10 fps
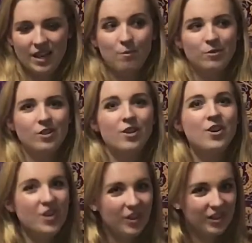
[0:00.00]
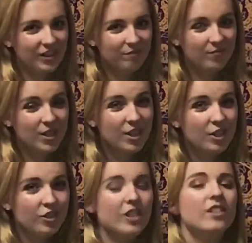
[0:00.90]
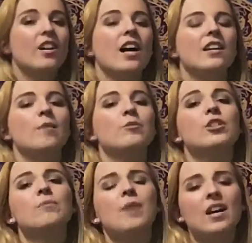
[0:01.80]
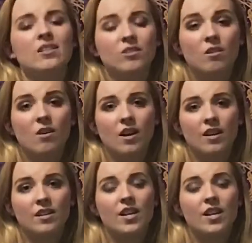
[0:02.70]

It was the cook. She had gotten up just past dawn